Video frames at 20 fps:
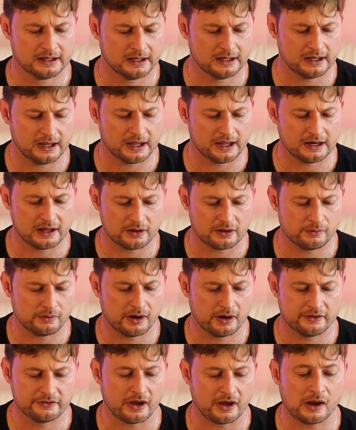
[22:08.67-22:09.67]
And
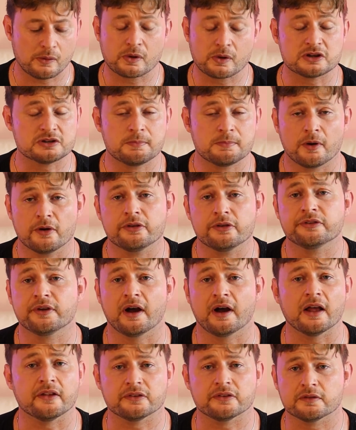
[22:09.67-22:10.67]
otherwise, I wish both
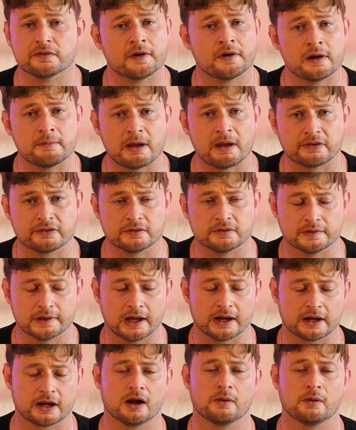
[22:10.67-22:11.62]
sides the very best of luck.